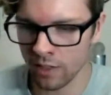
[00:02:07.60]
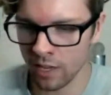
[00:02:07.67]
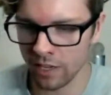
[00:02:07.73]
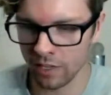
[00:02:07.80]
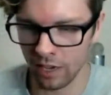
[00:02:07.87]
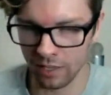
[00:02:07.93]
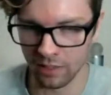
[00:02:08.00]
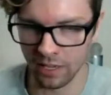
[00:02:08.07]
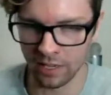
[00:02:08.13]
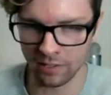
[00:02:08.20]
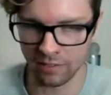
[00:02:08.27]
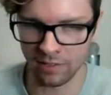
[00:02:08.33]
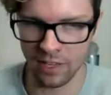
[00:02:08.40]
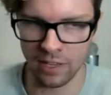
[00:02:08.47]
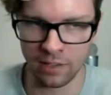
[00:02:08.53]
Like I
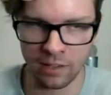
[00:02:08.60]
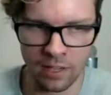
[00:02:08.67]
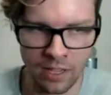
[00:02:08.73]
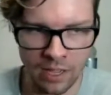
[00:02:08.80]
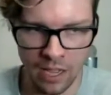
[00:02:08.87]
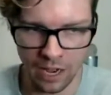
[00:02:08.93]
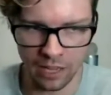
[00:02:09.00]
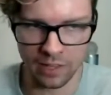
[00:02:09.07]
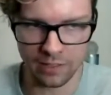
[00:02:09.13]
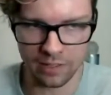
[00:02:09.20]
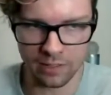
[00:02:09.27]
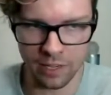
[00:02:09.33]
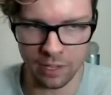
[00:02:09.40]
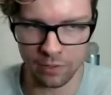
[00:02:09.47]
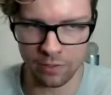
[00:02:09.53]
said, I like
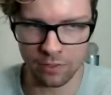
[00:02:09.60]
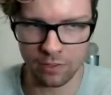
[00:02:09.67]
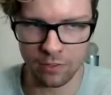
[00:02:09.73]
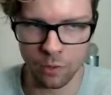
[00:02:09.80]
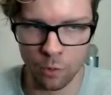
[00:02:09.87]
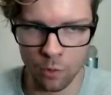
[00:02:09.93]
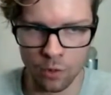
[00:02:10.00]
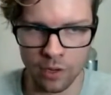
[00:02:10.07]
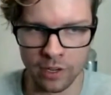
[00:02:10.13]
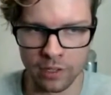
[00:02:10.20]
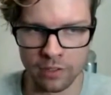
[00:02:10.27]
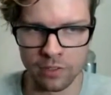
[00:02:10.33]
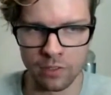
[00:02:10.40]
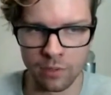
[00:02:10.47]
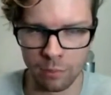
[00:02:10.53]
to tell
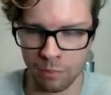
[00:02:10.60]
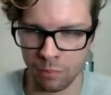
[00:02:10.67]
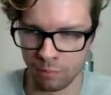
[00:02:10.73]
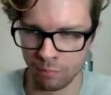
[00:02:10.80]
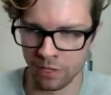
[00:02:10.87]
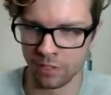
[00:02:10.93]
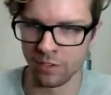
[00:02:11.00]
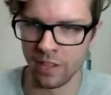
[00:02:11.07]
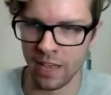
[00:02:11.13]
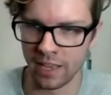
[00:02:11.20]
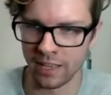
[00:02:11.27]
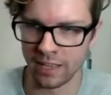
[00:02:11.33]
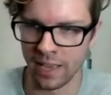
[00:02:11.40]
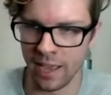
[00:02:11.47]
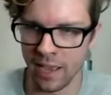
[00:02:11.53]
stories to bridge
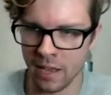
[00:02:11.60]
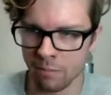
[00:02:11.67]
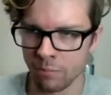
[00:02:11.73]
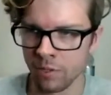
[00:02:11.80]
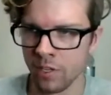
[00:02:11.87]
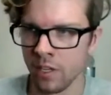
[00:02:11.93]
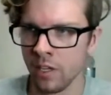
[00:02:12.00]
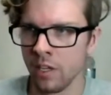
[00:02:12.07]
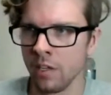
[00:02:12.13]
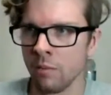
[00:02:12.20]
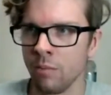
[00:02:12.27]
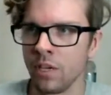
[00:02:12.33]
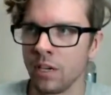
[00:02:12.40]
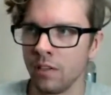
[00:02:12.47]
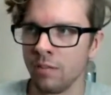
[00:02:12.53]
that gap,
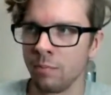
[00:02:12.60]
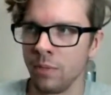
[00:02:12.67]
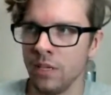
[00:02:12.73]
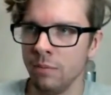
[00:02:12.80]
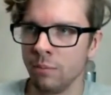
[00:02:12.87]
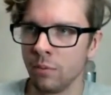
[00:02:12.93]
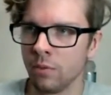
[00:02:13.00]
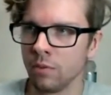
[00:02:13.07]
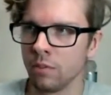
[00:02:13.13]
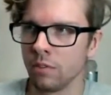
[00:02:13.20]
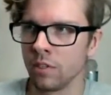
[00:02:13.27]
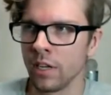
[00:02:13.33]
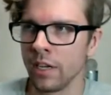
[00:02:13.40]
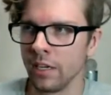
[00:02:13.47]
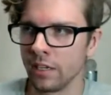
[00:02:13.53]
because people,
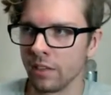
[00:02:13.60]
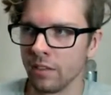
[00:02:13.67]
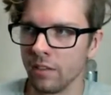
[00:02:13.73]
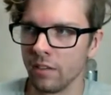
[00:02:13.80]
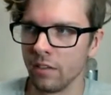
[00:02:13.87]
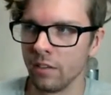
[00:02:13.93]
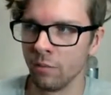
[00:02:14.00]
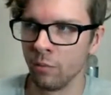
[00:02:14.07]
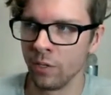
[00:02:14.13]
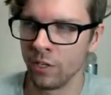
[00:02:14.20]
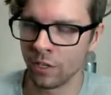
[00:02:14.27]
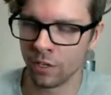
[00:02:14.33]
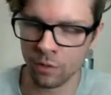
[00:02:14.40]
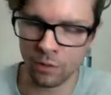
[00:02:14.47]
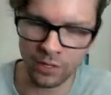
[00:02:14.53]
like, when
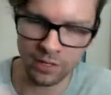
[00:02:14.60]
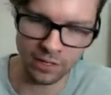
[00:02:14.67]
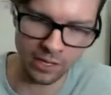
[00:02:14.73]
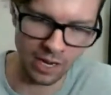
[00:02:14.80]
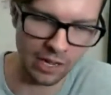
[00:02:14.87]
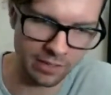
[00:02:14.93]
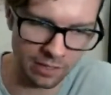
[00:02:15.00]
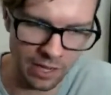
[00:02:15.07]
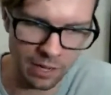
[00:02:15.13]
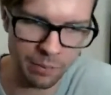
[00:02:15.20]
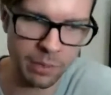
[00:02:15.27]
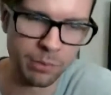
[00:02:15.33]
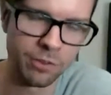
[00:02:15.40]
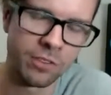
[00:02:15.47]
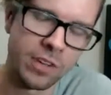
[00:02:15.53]
you're going into content, a
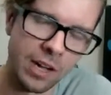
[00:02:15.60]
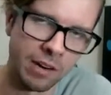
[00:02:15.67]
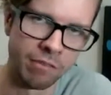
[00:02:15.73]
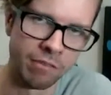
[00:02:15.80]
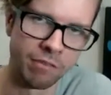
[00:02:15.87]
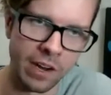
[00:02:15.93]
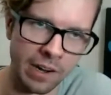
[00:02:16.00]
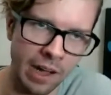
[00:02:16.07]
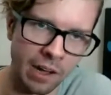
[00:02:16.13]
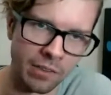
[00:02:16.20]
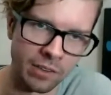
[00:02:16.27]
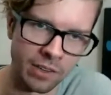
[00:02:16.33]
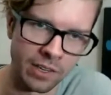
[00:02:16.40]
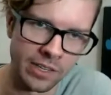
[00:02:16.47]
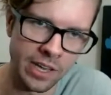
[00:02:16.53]
lot of people just kind of fade
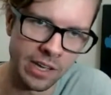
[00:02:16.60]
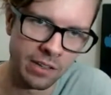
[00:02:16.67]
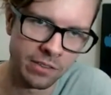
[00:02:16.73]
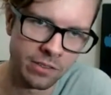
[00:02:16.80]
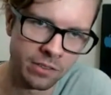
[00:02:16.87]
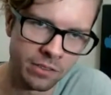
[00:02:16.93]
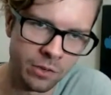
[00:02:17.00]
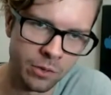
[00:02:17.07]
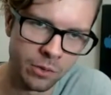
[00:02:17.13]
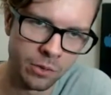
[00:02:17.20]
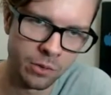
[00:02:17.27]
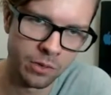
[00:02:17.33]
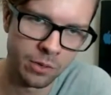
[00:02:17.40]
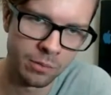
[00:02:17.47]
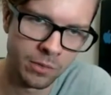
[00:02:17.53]
out and they're like, yeah, this is
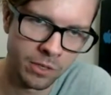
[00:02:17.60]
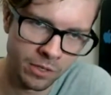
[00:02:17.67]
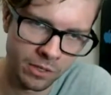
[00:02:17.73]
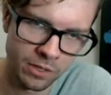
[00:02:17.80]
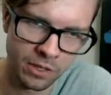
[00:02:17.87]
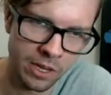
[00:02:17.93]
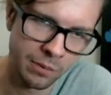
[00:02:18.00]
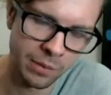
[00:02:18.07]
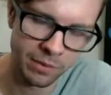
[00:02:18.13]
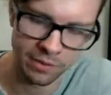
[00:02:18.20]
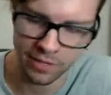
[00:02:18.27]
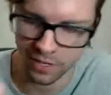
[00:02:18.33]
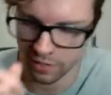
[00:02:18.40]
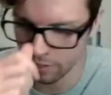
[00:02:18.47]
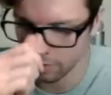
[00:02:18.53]
cool, I'm learning a lot, maybe
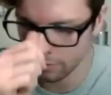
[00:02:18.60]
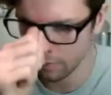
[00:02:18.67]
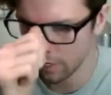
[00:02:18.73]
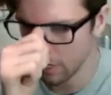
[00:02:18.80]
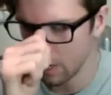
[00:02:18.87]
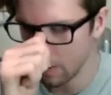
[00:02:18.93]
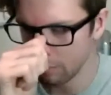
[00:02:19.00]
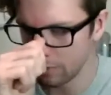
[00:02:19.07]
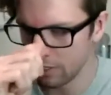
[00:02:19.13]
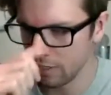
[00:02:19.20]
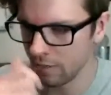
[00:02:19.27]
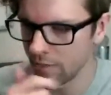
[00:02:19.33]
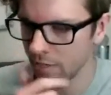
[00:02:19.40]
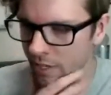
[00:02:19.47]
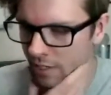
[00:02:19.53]
they're taking notes. But
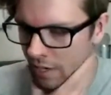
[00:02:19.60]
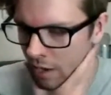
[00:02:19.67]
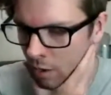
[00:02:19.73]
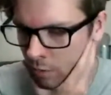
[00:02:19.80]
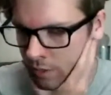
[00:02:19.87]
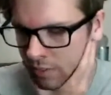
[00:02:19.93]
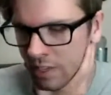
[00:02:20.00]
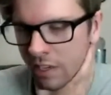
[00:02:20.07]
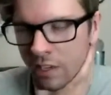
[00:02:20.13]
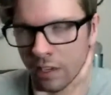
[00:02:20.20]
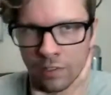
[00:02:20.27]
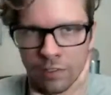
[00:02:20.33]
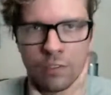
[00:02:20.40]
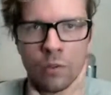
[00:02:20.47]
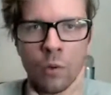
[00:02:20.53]
then you say, now I want to tell
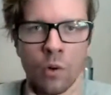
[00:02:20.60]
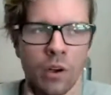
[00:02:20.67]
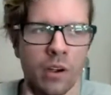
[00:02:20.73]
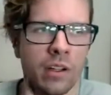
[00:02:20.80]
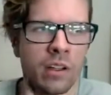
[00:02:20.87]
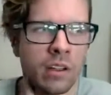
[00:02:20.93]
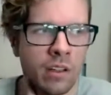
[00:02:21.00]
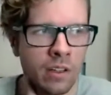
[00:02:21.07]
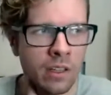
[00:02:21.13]
you a story.